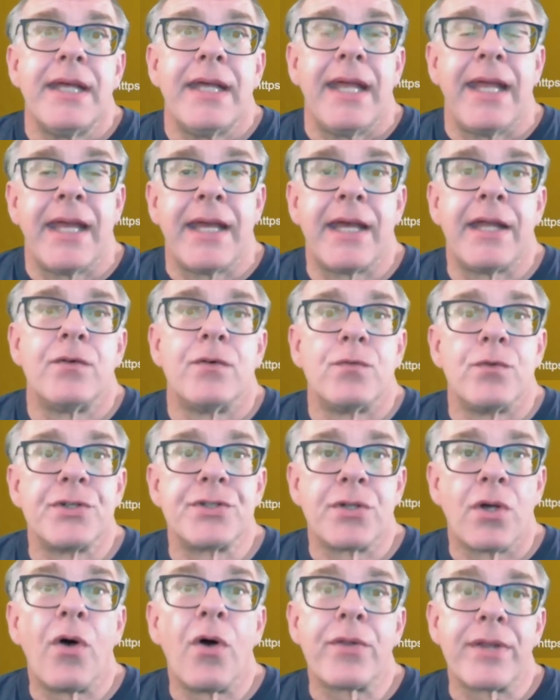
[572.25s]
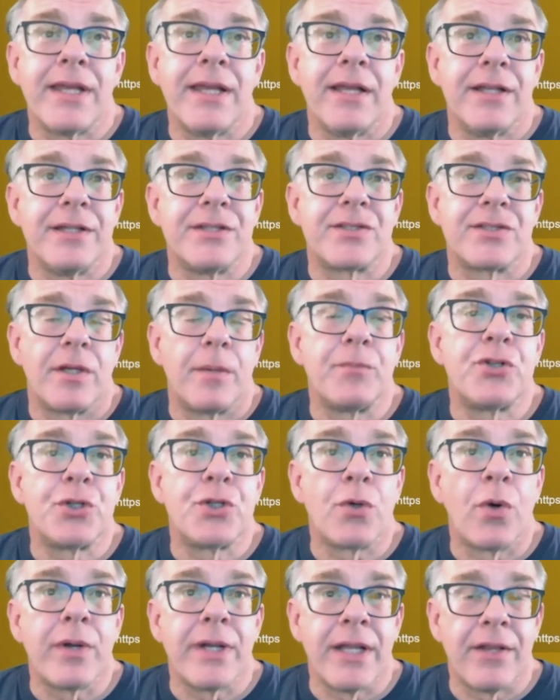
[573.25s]
and result in some
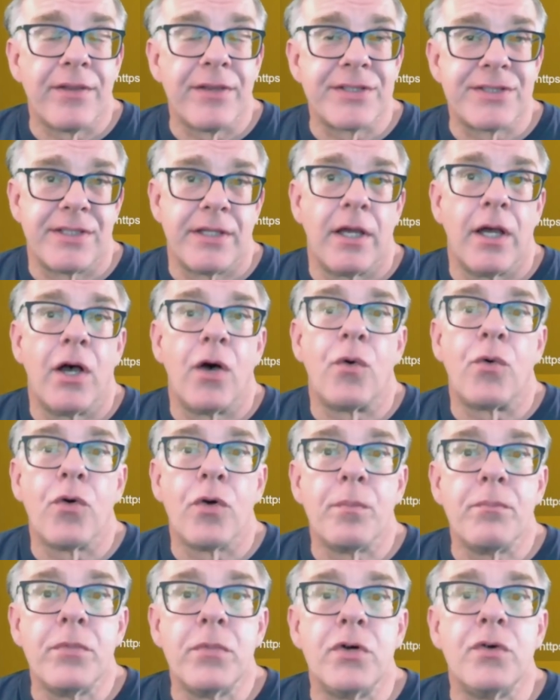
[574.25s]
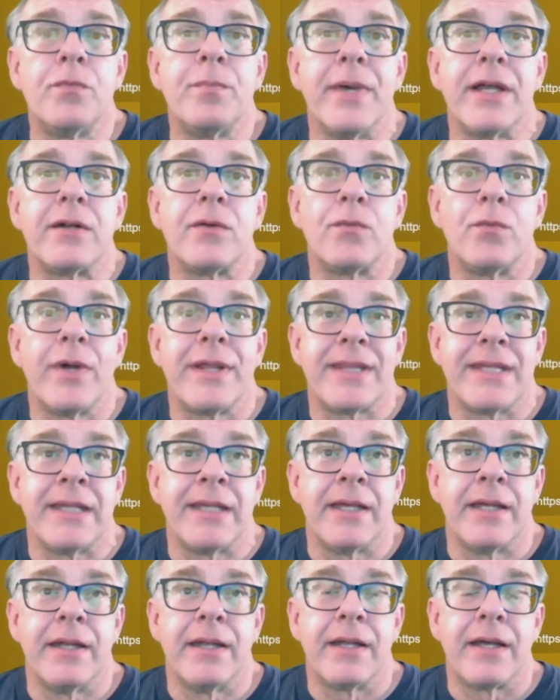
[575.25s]
shortening of the cell or movement
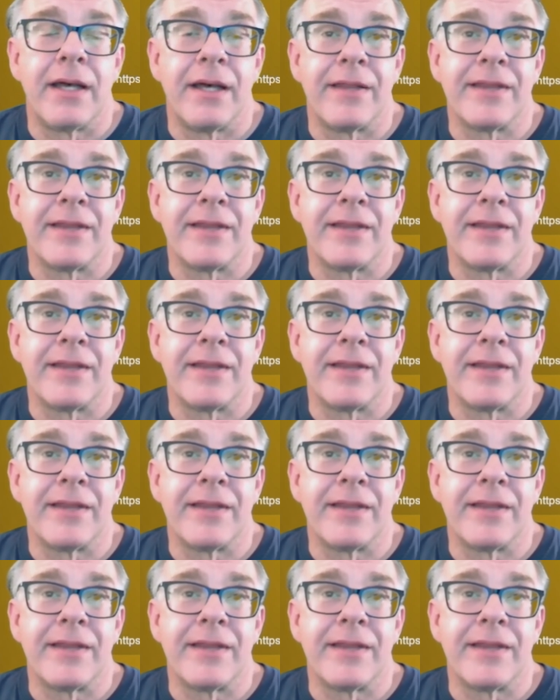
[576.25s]
within